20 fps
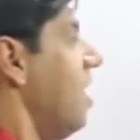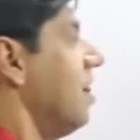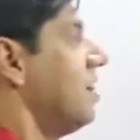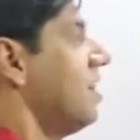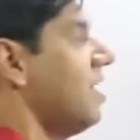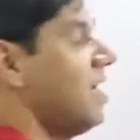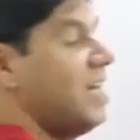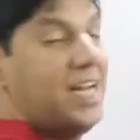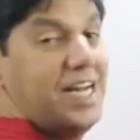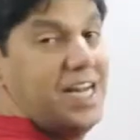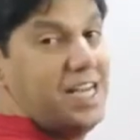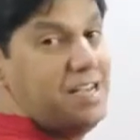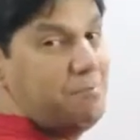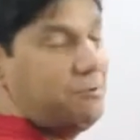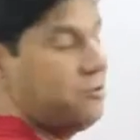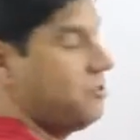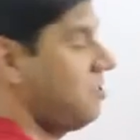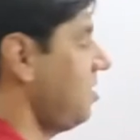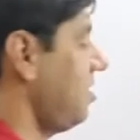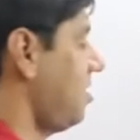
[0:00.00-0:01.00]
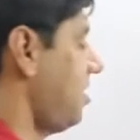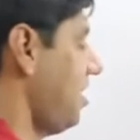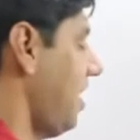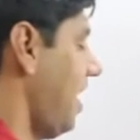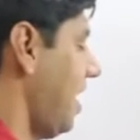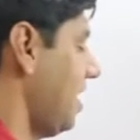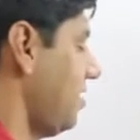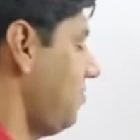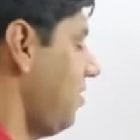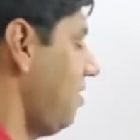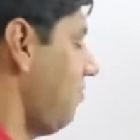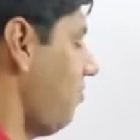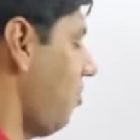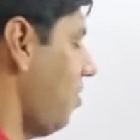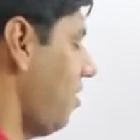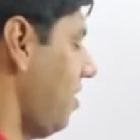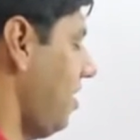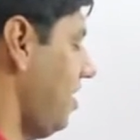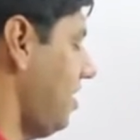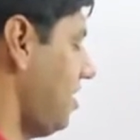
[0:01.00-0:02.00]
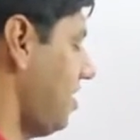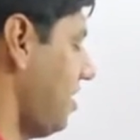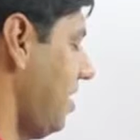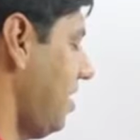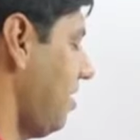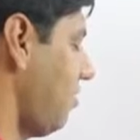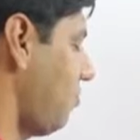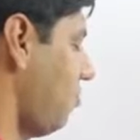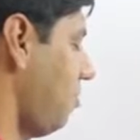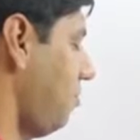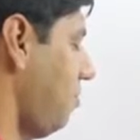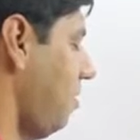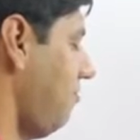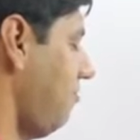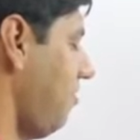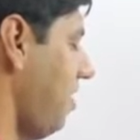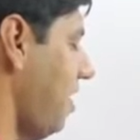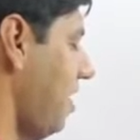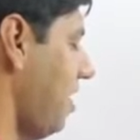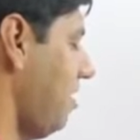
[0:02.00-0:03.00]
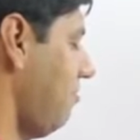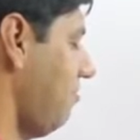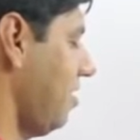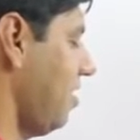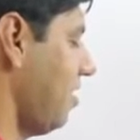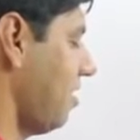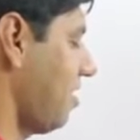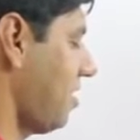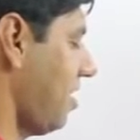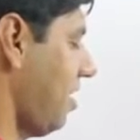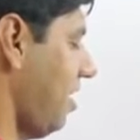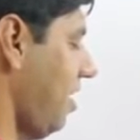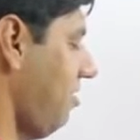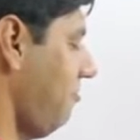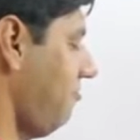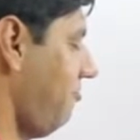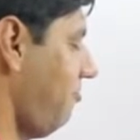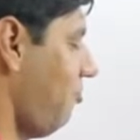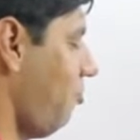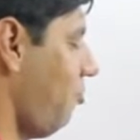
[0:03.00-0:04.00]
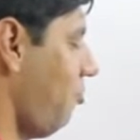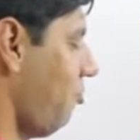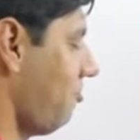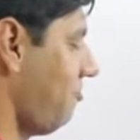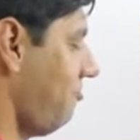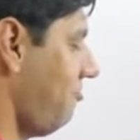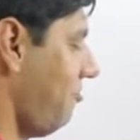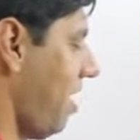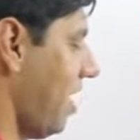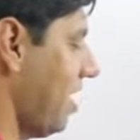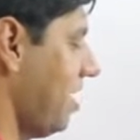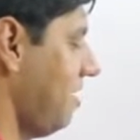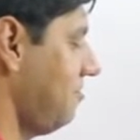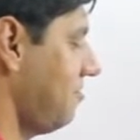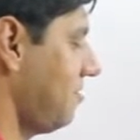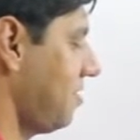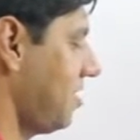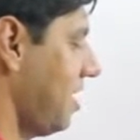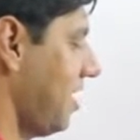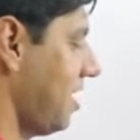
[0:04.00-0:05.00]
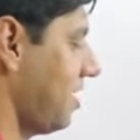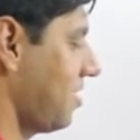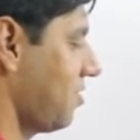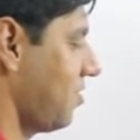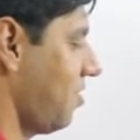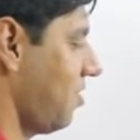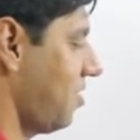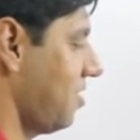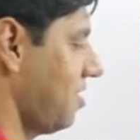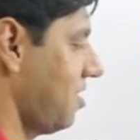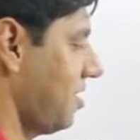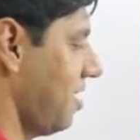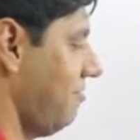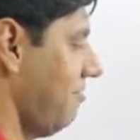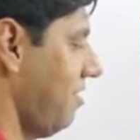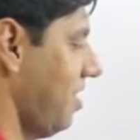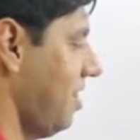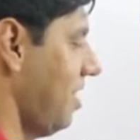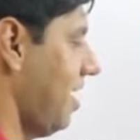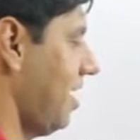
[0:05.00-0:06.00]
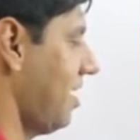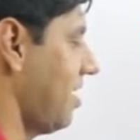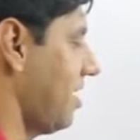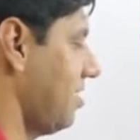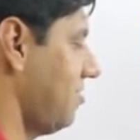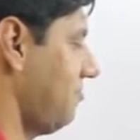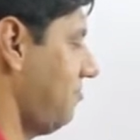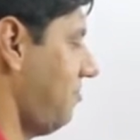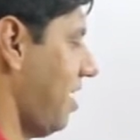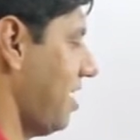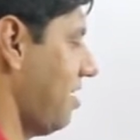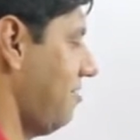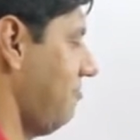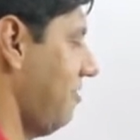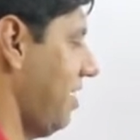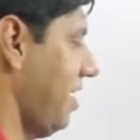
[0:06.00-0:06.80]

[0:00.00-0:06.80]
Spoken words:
The leading position, as we have already seen, could be filled in with a 3, 4, 5, 6 or a 7, that is 5